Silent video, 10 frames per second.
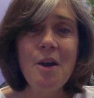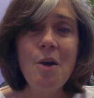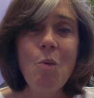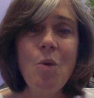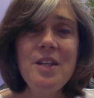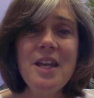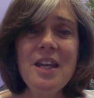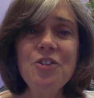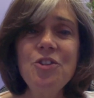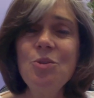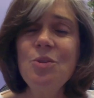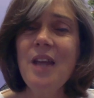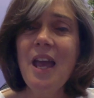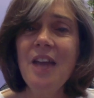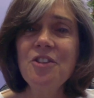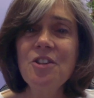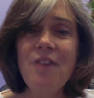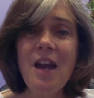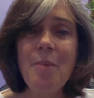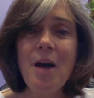One day, a student asked the
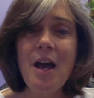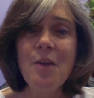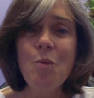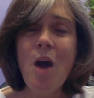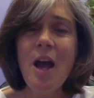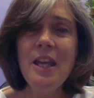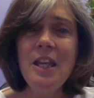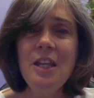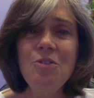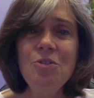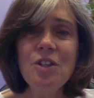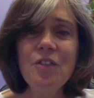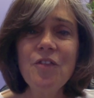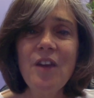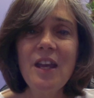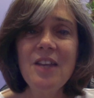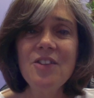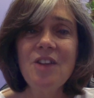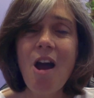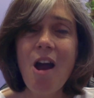rabbi why he used the
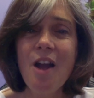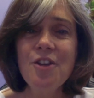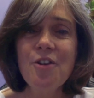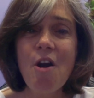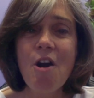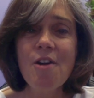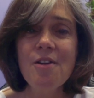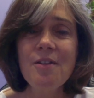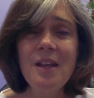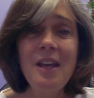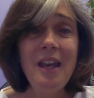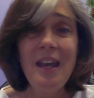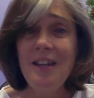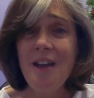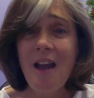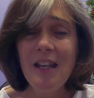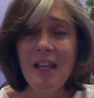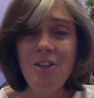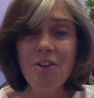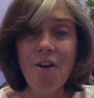phrase "on your heart" and not
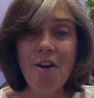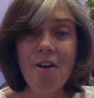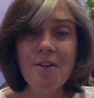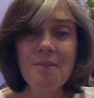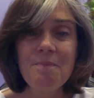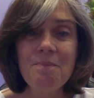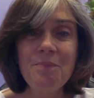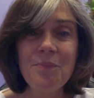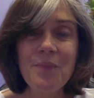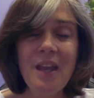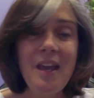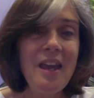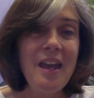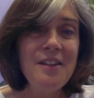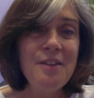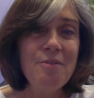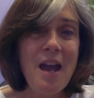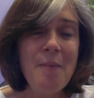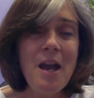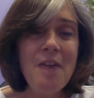"in your heart." And the
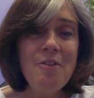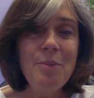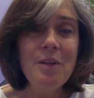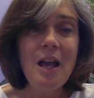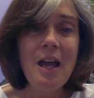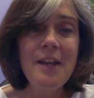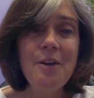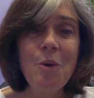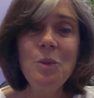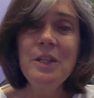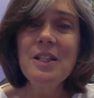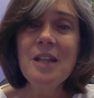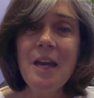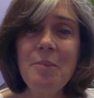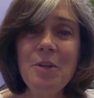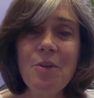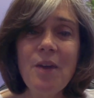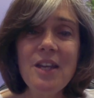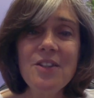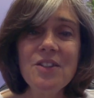rabbi replied, "Only time and
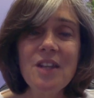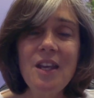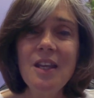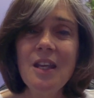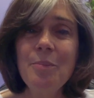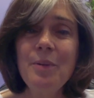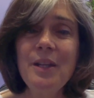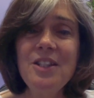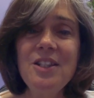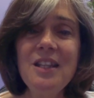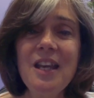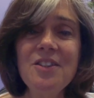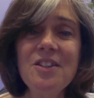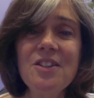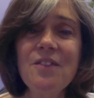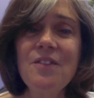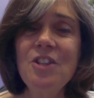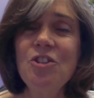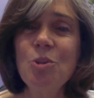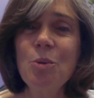grace can place the essence of
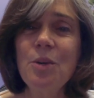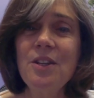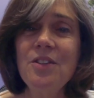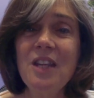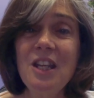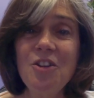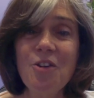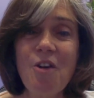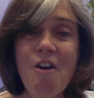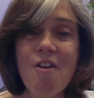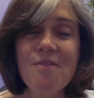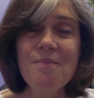these stories in your heart.